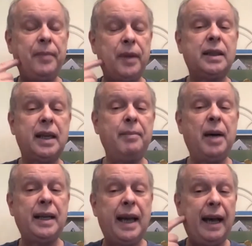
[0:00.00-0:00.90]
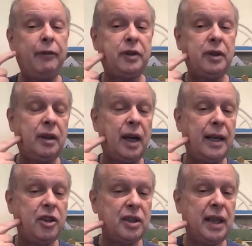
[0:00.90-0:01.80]
it came on after I
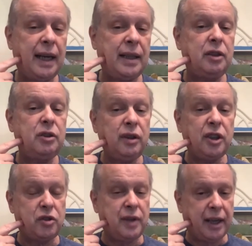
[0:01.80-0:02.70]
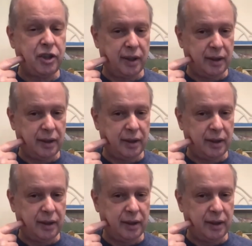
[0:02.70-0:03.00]
just had a tooth extraction.